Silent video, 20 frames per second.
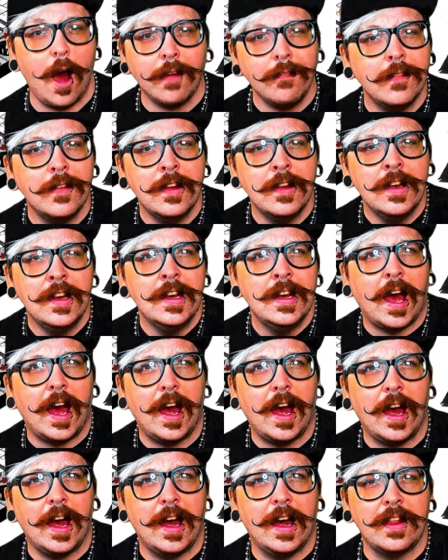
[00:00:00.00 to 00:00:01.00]

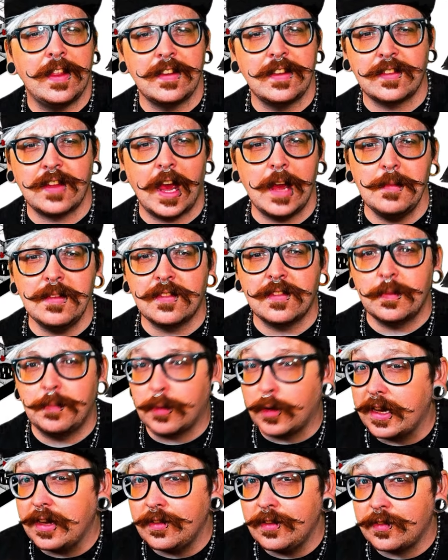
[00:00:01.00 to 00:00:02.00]
on. This game is a
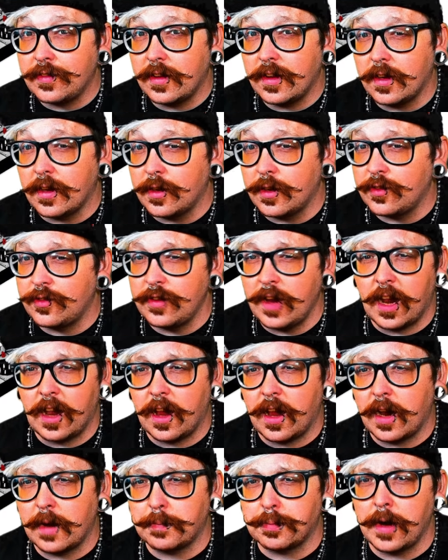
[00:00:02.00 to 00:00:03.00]
breeze. There's not a
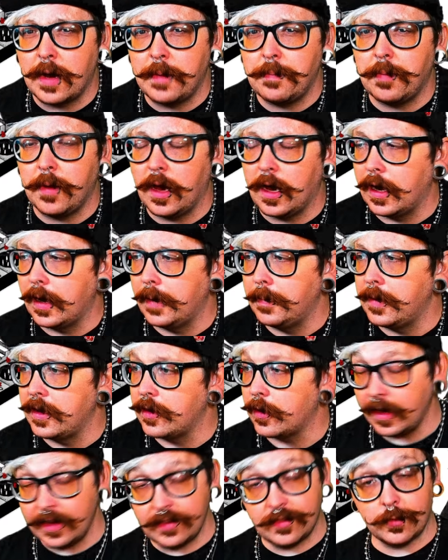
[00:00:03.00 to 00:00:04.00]
lot of prep,
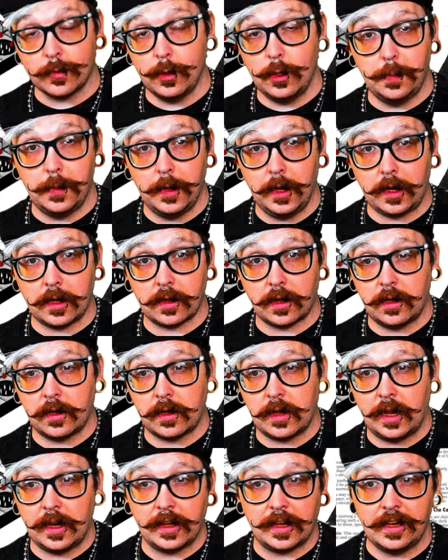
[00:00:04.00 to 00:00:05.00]
and there is a rule book that'll
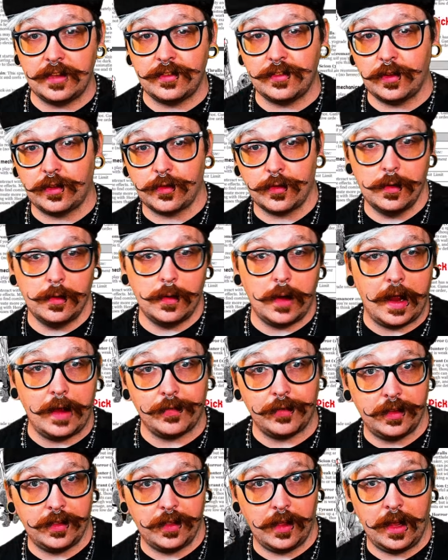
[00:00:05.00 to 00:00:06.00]
kind of get you through
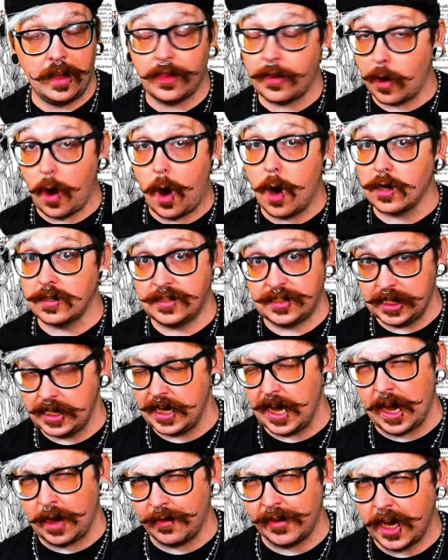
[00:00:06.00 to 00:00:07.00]
everything. There are
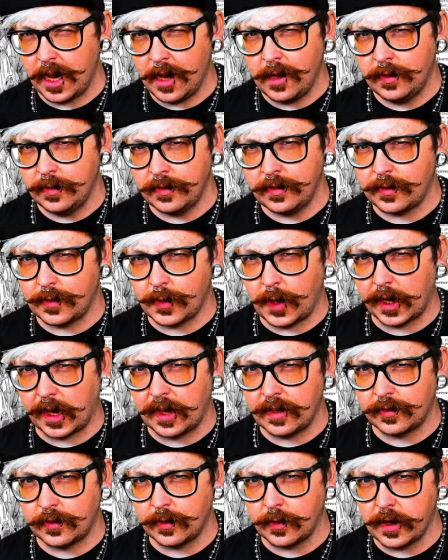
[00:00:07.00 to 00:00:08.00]
scenarios, so I
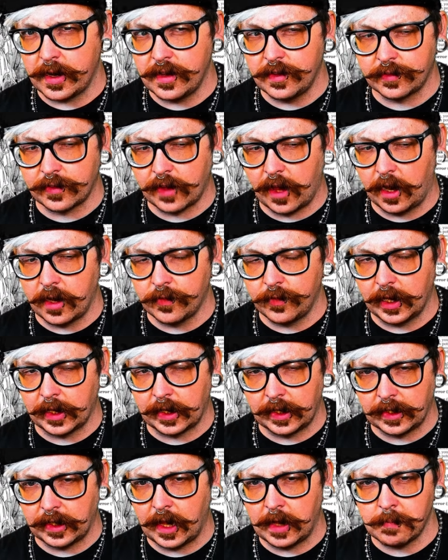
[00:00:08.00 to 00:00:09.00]
guess there is kind of
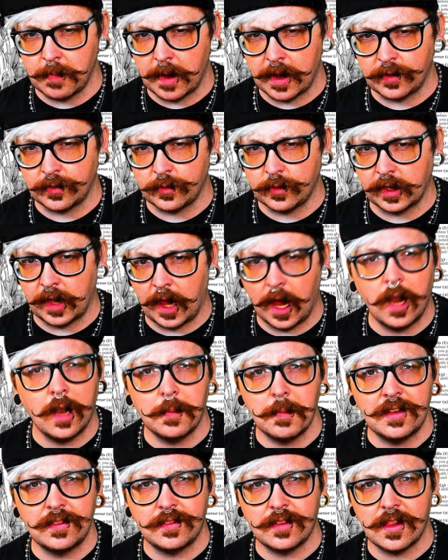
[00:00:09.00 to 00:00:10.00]
like a game mastering
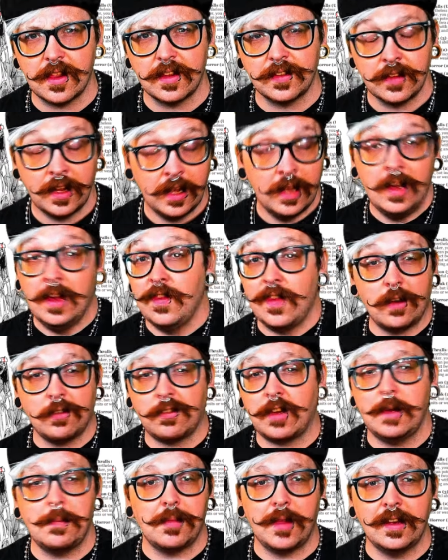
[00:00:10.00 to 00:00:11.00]
element to this that'll
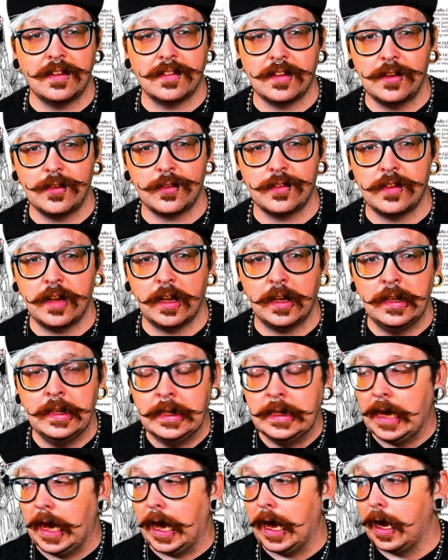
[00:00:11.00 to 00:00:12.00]
keep things interesting.
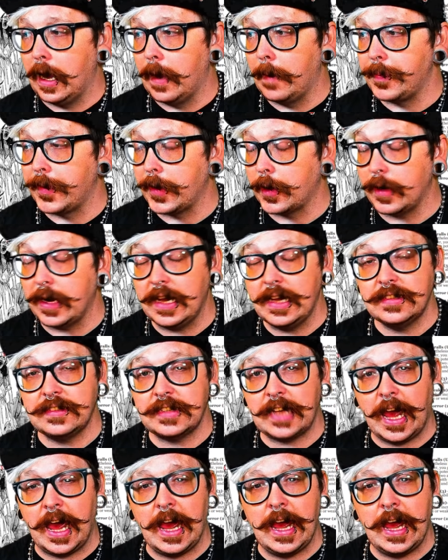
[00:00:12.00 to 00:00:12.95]
There is